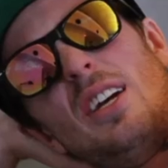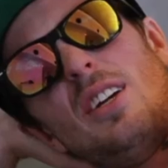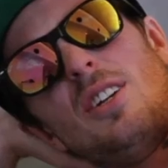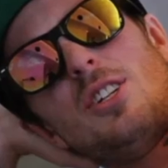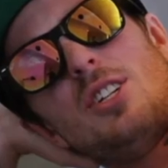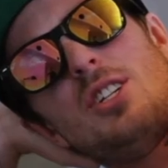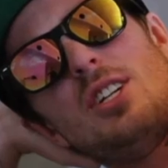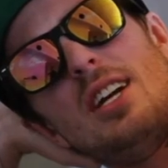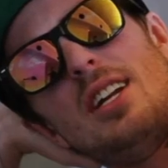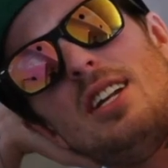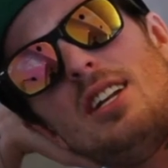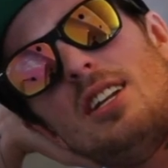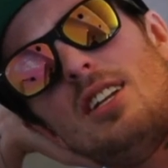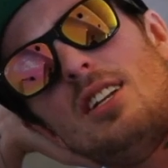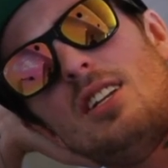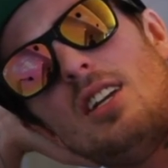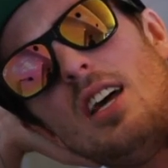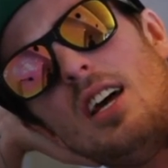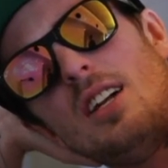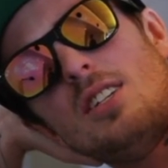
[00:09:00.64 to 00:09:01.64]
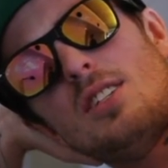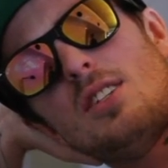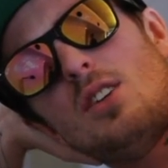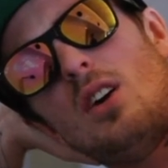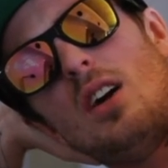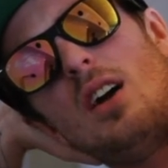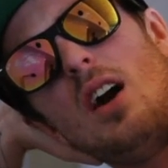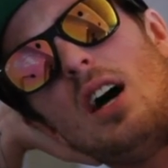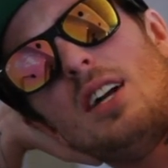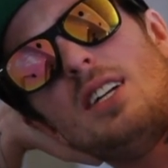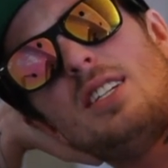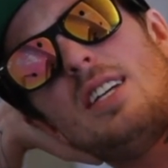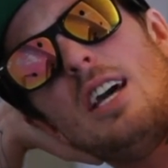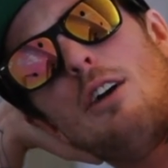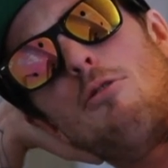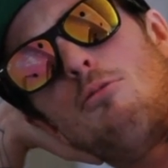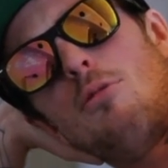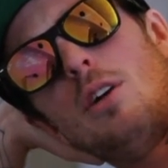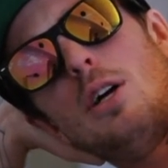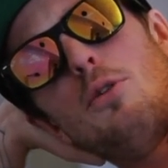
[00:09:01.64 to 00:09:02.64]
and shit. And I just
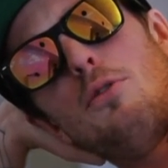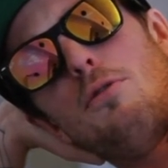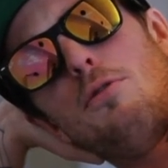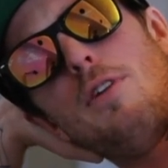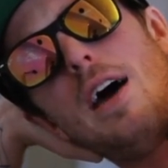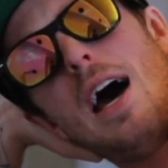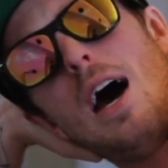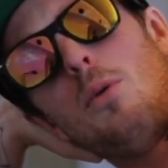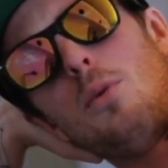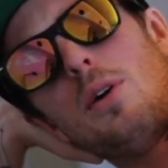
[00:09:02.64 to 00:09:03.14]
get real foul